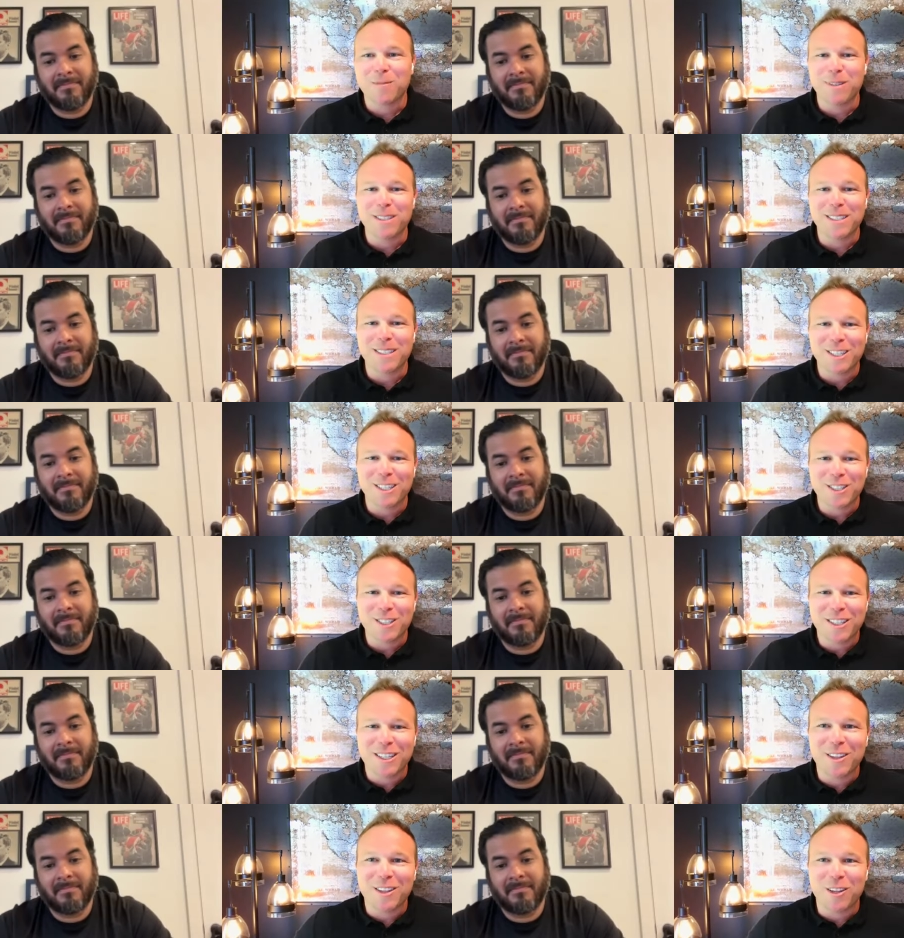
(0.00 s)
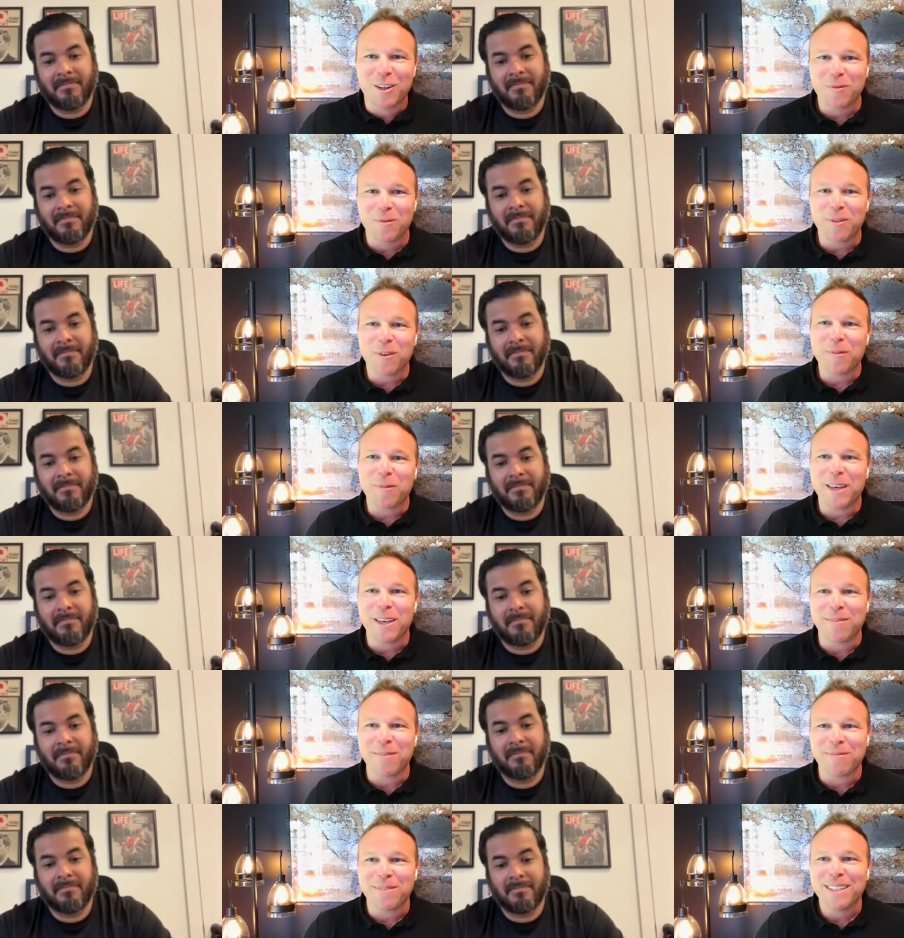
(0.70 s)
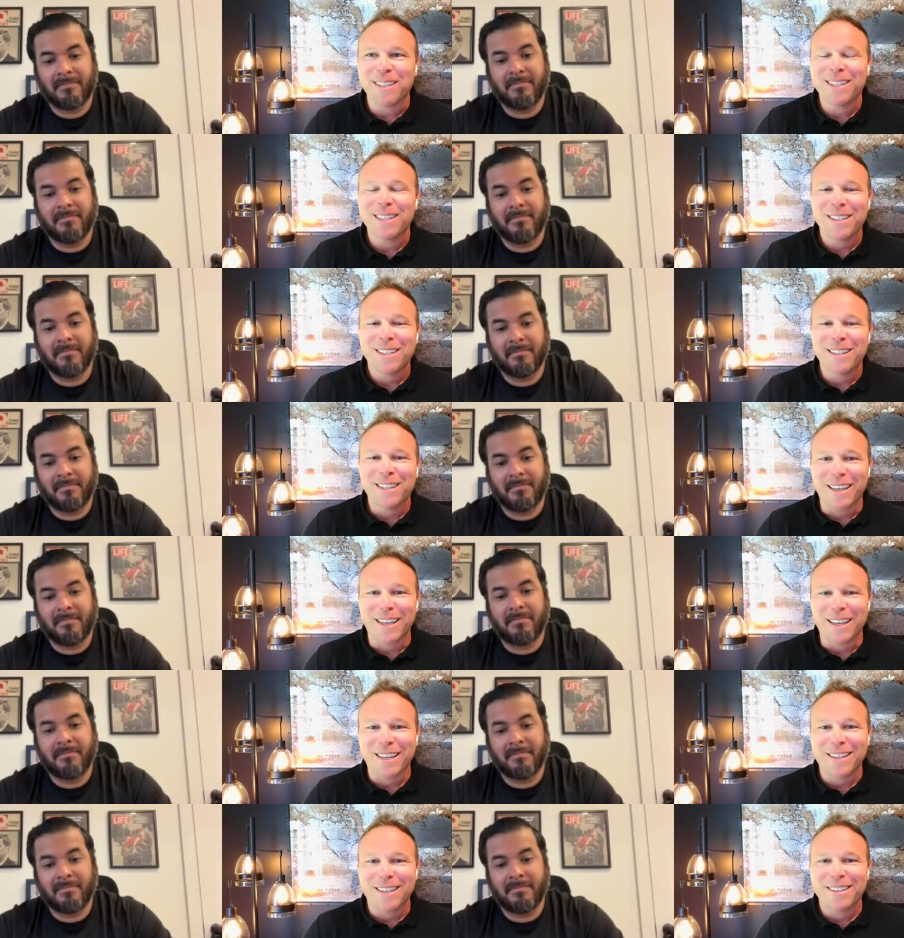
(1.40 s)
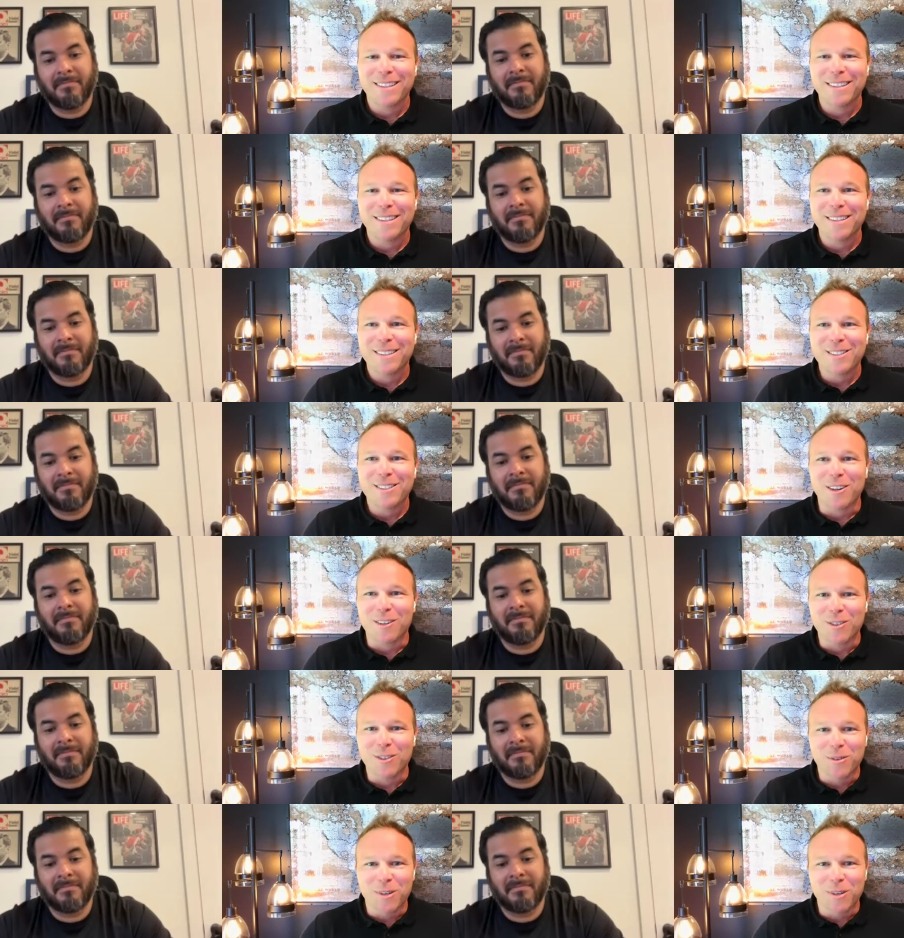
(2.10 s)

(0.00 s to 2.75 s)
Speaker 1: position and learn from him. Like start